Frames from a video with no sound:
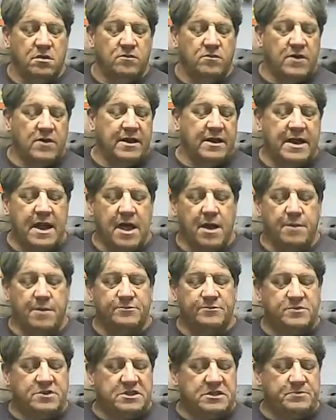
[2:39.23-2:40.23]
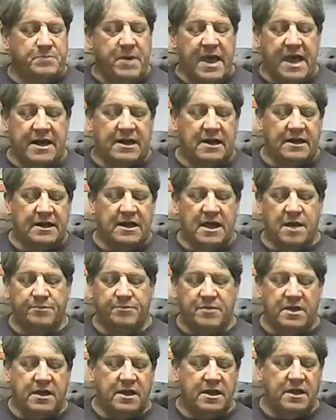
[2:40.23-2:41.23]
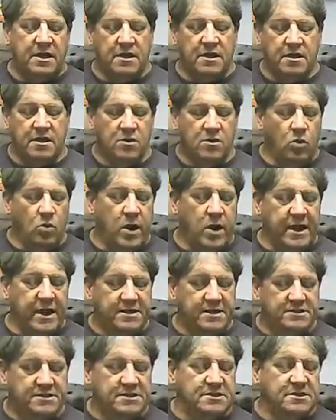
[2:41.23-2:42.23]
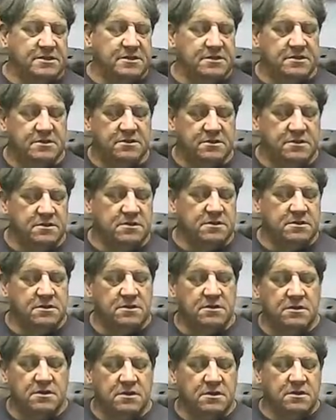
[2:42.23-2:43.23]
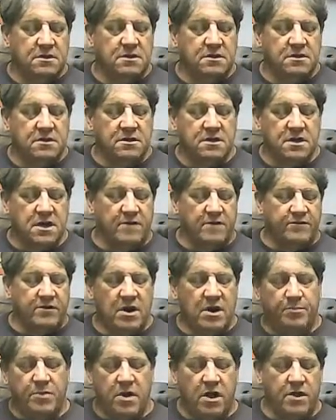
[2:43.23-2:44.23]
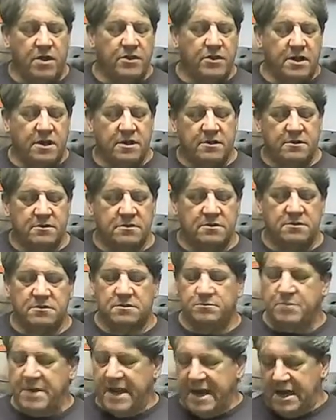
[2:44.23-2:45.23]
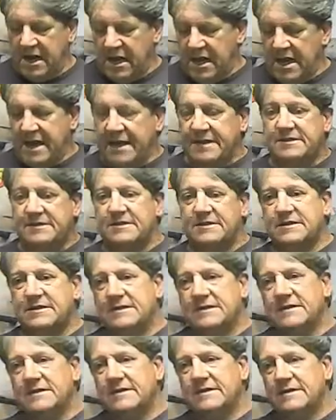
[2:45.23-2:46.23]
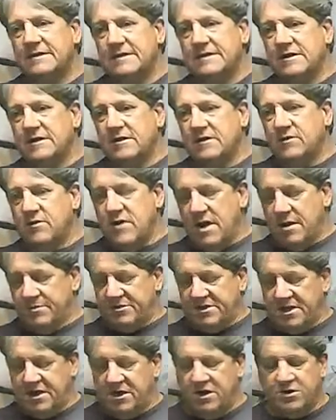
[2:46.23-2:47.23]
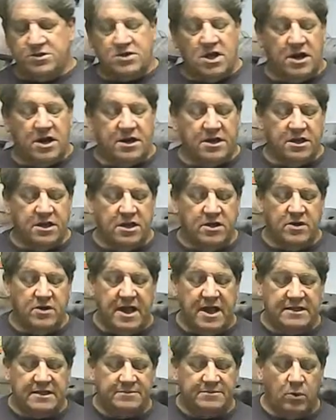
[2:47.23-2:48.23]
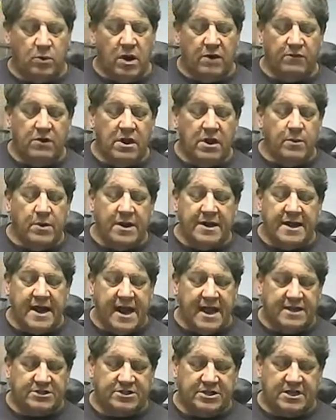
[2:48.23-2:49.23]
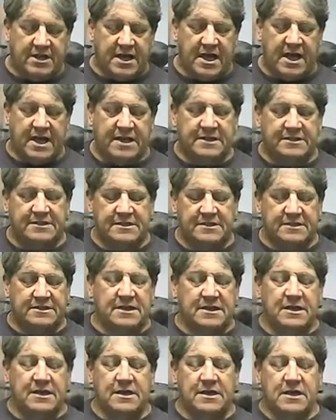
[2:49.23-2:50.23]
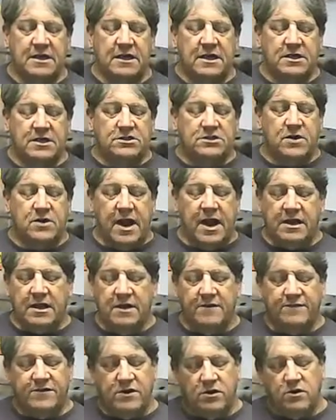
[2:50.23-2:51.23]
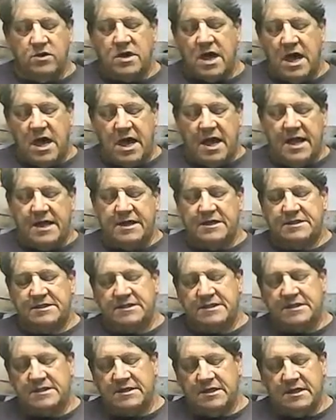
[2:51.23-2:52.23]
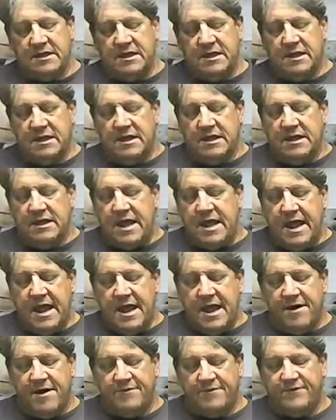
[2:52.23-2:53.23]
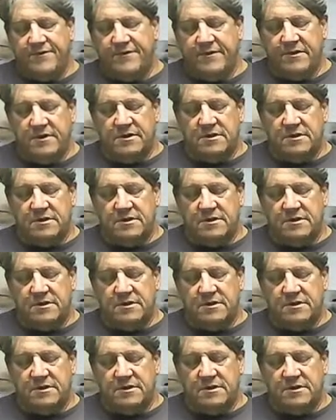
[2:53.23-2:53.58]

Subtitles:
Right now I'm spackling up the wings, covering up all the panel lines while I'm sitting here talking to you guys. But what I really wanted to ask you guys is, do any of you guys have